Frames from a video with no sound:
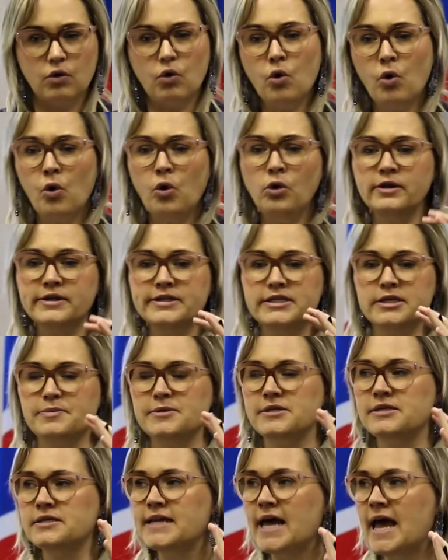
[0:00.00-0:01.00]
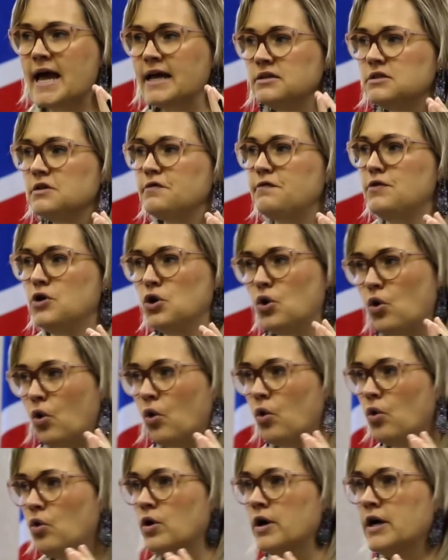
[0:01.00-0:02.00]
all the substantive
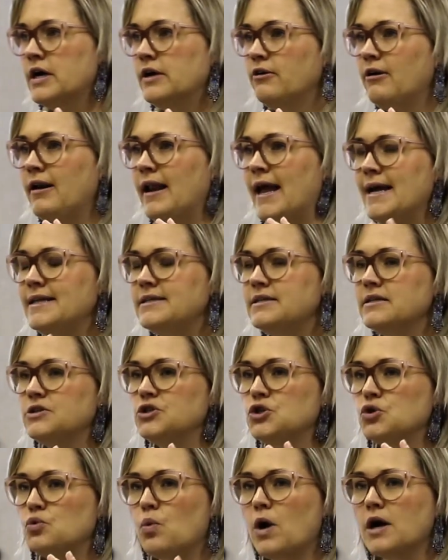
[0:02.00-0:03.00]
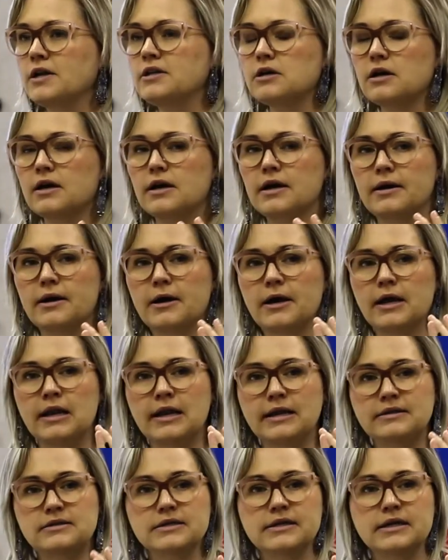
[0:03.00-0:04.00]
law relating to what a
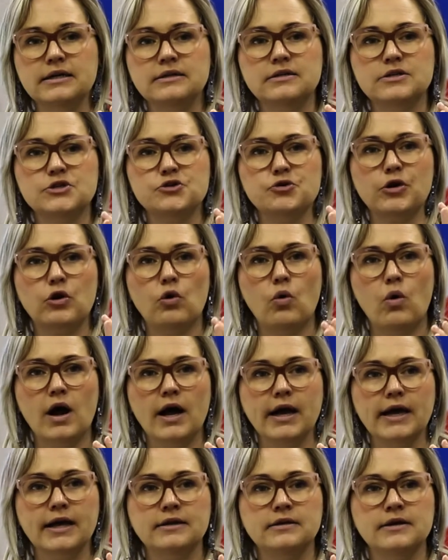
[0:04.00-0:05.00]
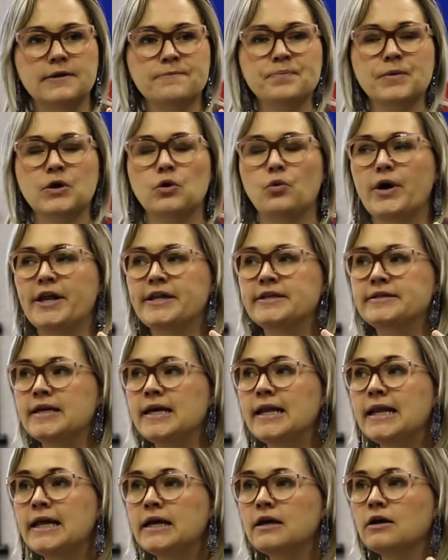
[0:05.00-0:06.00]
litigant is required when
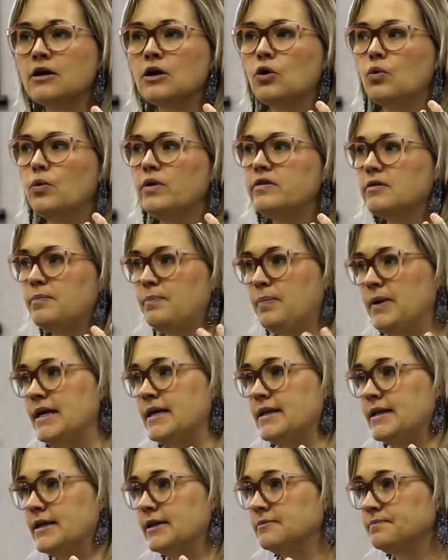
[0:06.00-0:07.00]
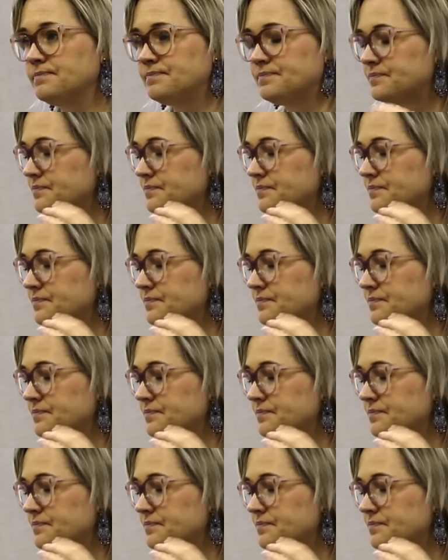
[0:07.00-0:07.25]
dealing with a pleading.